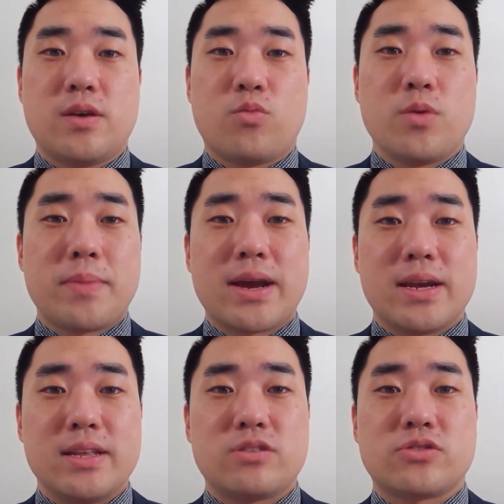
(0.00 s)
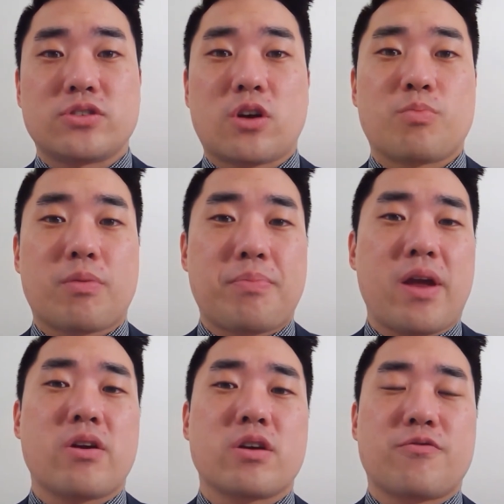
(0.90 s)
We might need to start
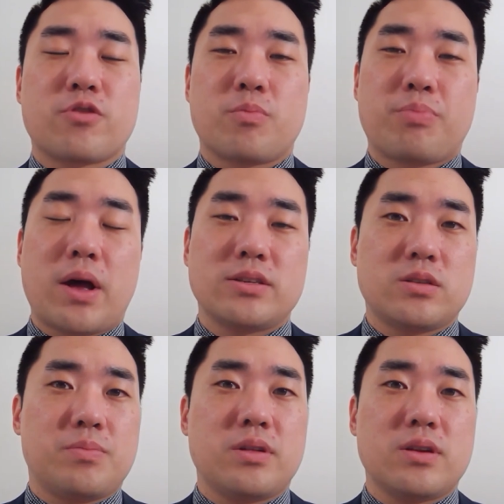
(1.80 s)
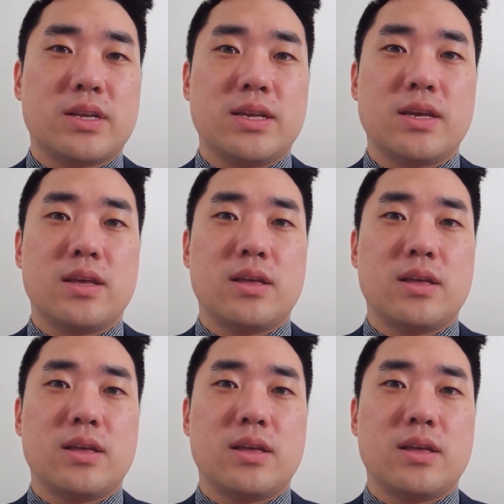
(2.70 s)
preparing for the possibility